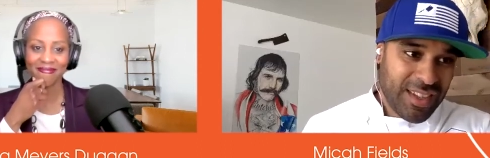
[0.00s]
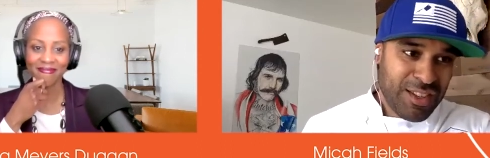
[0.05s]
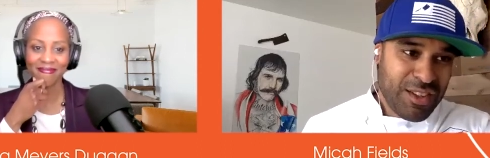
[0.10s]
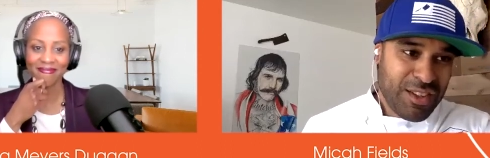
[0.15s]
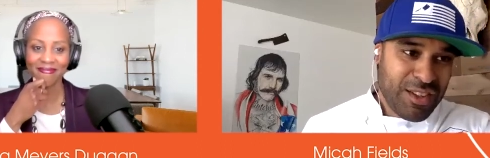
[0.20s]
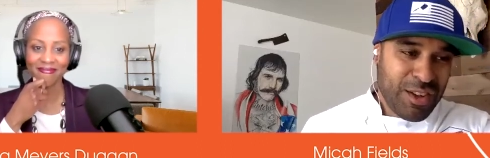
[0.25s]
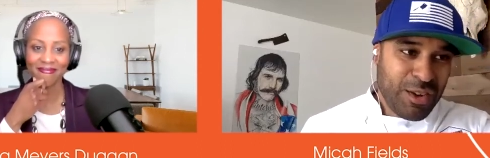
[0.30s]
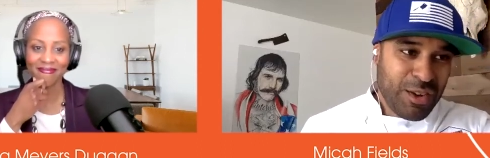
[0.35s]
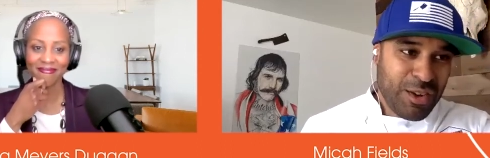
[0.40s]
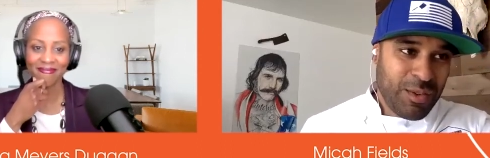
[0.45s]

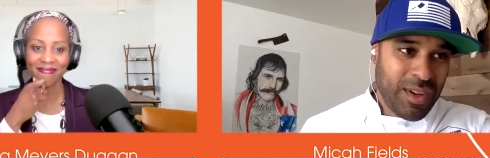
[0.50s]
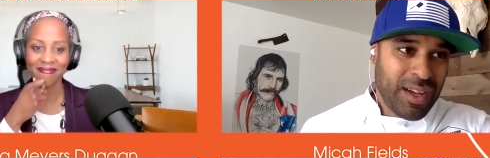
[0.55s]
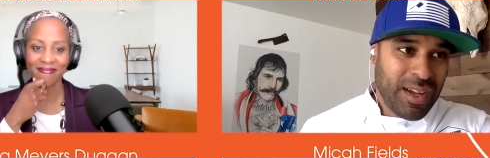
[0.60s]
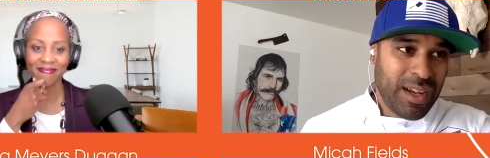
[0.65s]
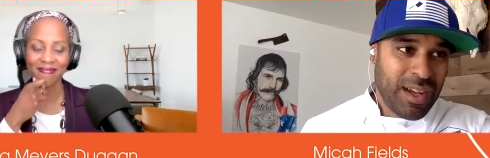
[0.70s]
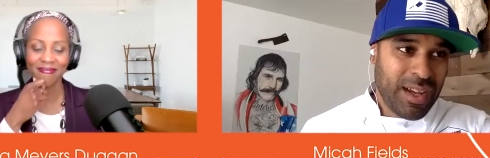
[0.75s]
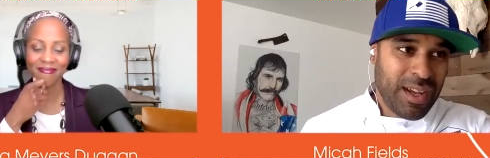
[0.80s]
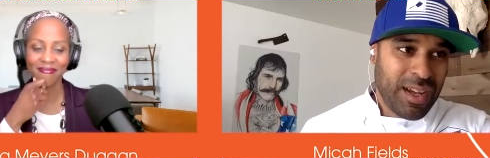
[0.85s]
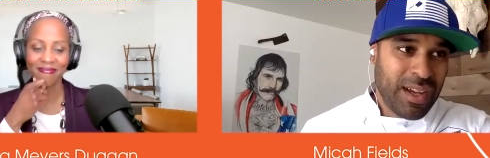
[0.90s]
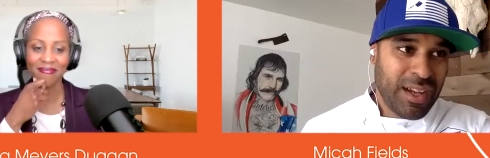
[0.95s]
Speaker 1: you know,
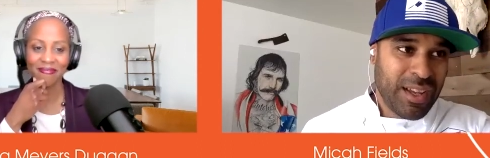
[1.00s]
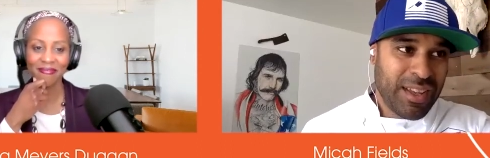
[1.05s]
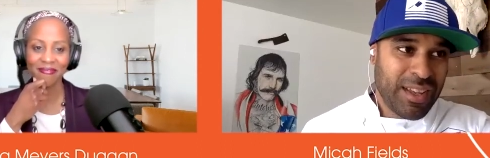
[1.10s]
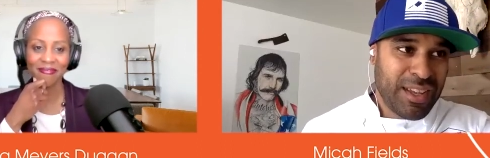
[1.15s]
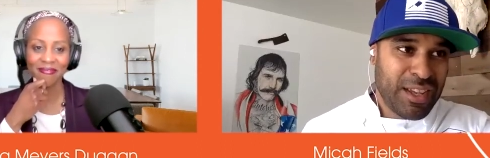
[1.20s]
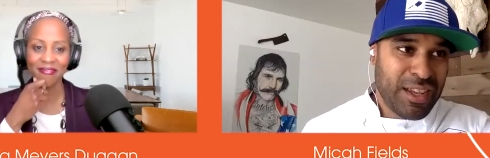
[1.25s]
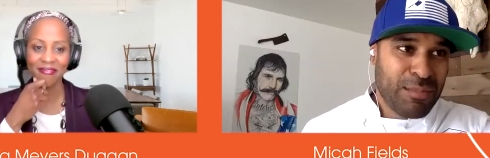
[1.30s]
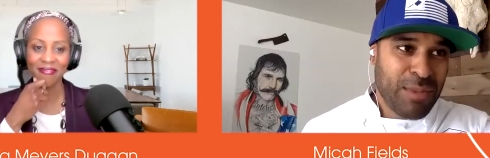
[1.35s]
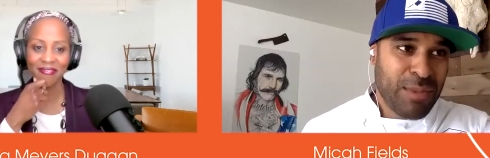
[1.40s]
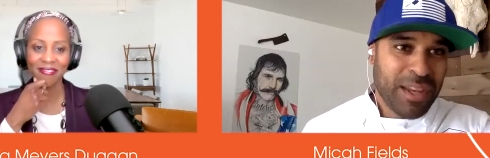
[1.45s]
uh,
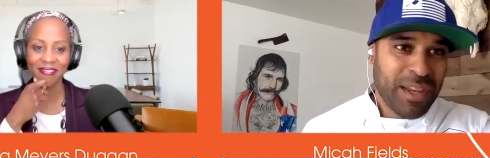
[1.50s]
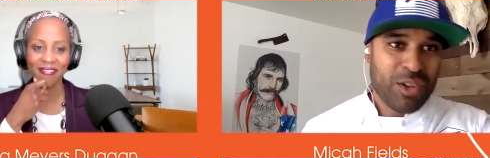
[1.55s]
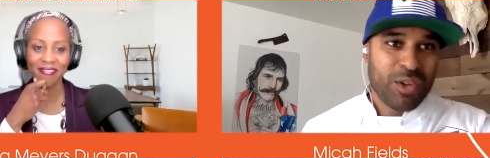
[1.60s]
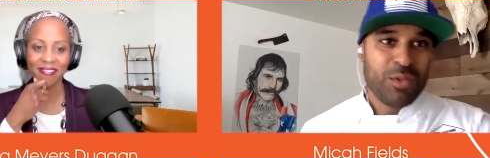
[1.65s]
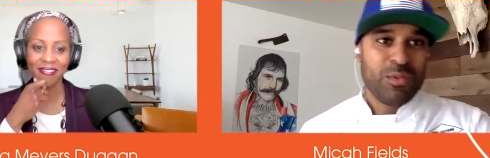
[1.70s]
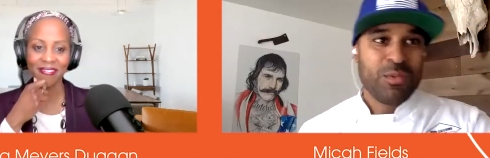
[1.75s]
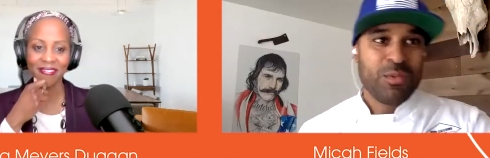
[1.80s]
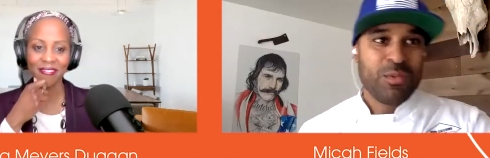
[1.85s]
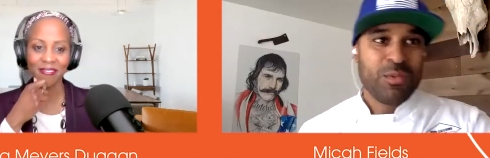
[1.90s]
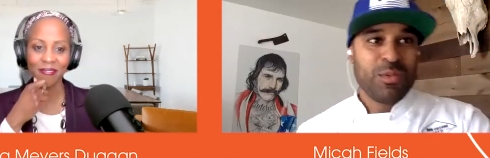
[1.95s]
in my
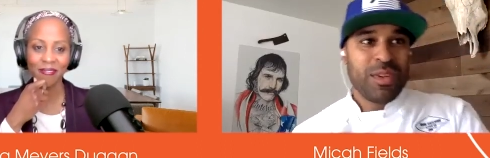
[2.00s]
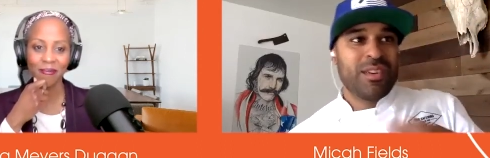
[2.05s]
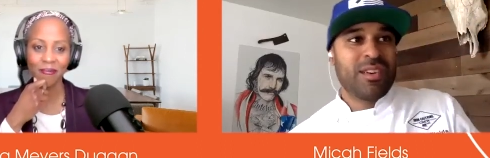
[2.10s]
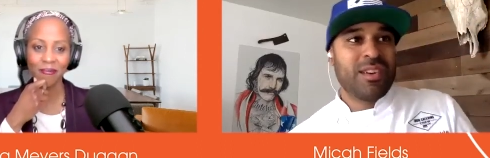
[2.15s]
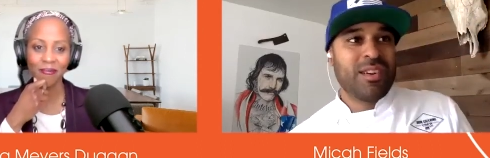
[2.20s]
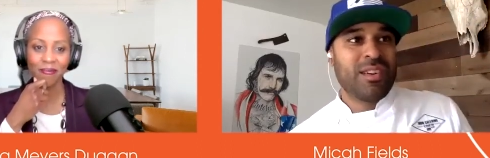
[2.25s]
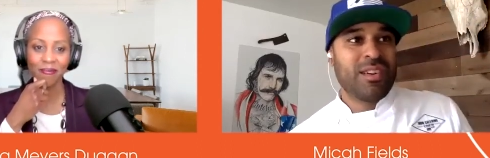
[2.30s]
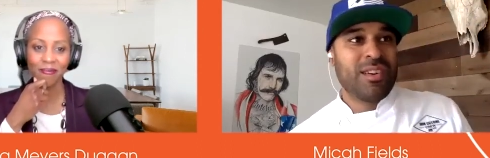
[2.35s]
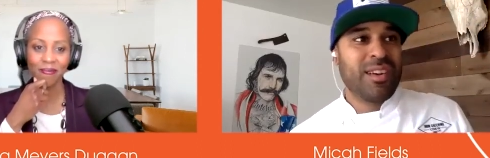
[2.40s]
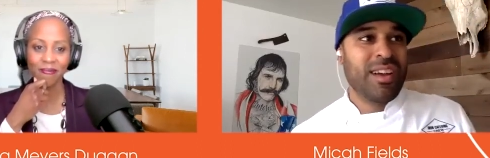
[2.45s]

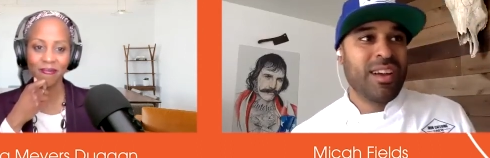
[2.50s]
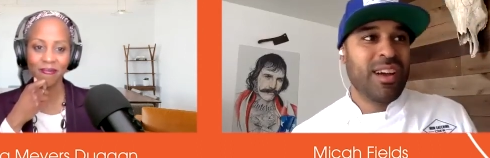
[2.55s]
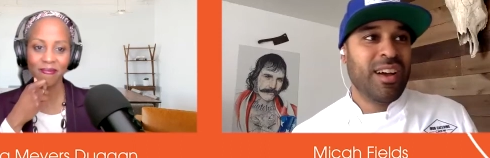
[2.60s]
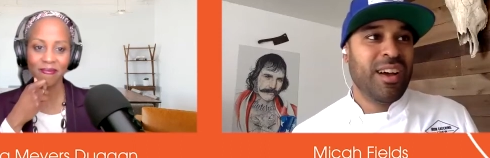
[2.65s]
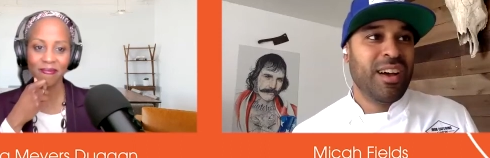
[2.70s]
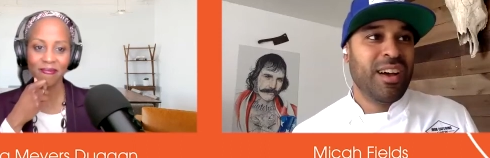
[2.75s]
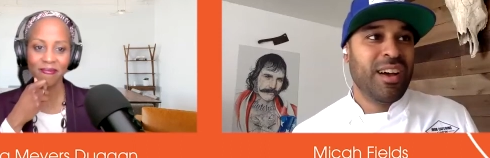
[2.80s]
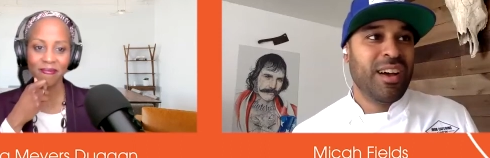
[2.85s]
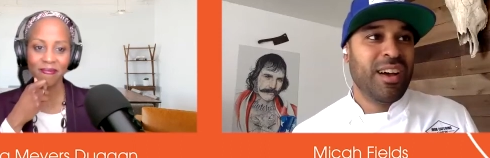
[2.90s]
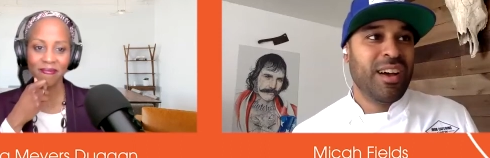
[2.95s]
career,
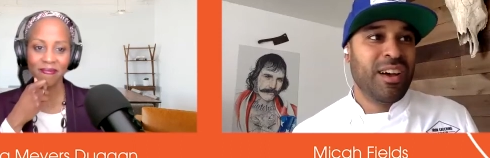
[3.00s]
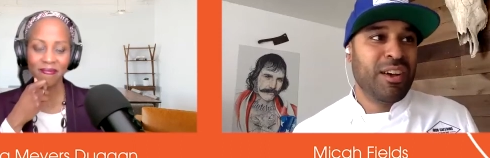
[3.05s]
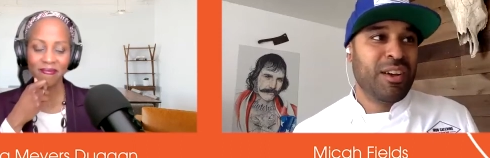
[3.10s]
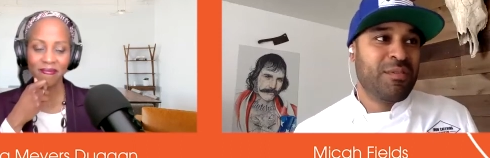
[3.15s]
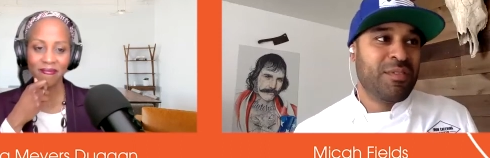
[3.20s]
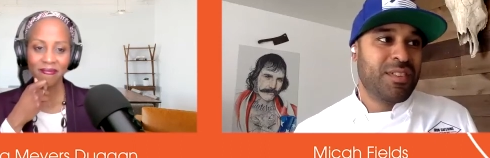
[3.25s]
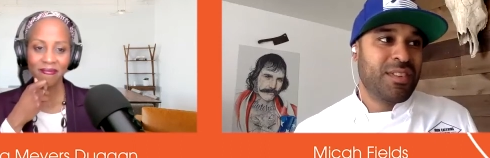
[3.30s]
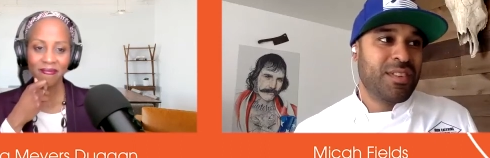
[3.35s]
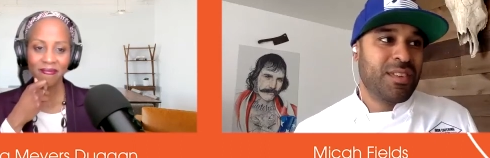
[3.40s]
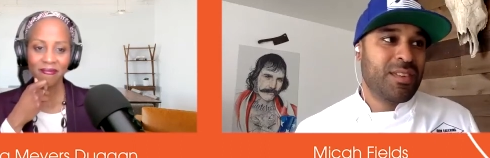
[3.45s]
uh,